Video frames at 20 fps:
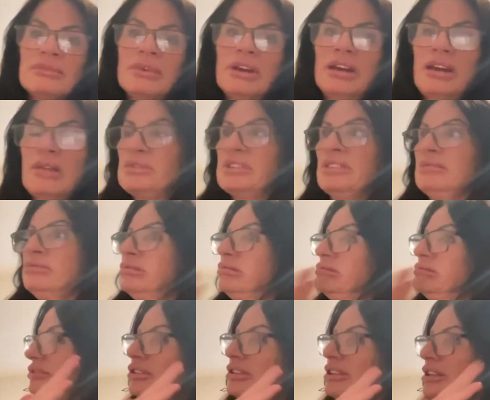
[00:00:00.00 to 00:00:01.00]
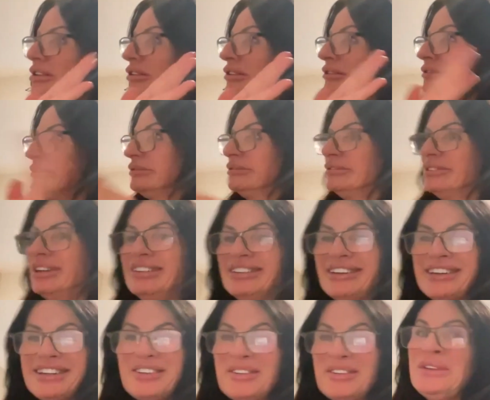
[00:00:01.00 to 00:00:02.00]
And I was like, oh, no, you're not.
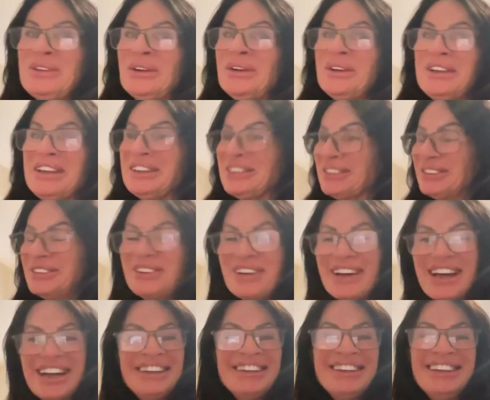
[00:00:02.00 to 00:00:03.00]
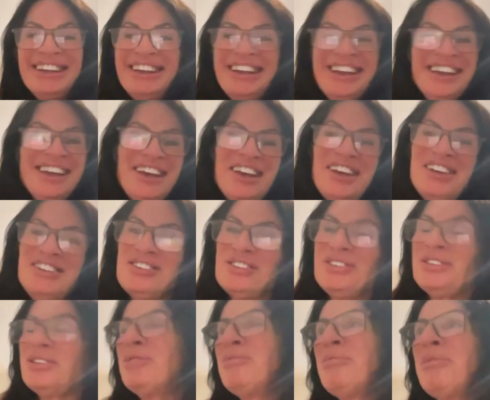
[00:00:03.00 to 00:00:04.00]
No, you're not. And,
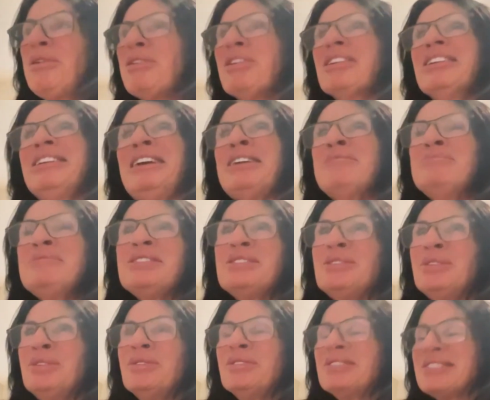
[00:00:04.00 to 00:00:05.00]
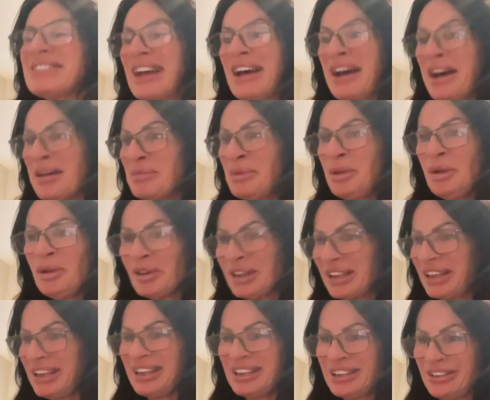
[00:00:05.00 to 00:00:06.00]
you know, Paul and MD knows I'm
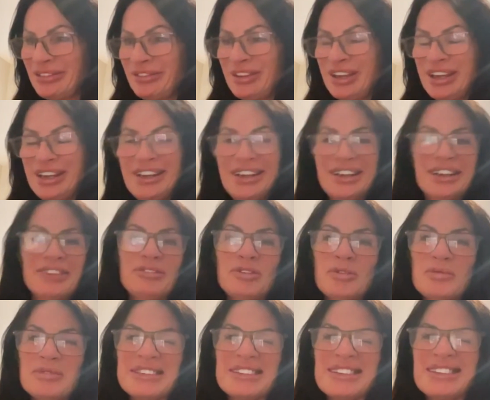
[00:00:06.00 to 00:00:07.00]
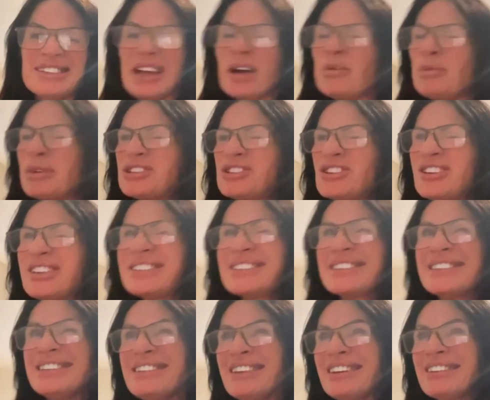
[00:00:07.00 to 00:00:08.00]
not airy-fairy, and I've always said, I wish I
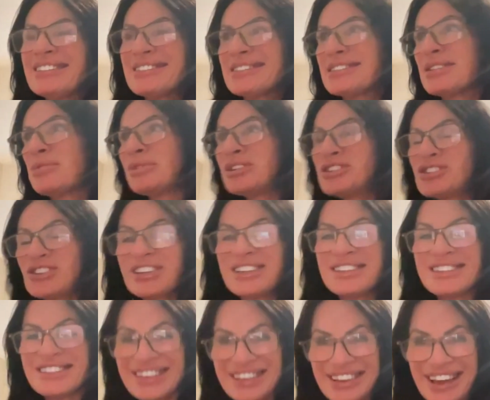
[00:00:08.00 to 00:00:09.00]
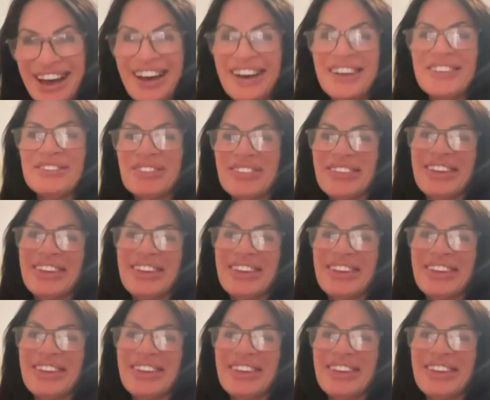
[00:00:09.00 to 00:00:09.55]
could see this, I wish I could see that.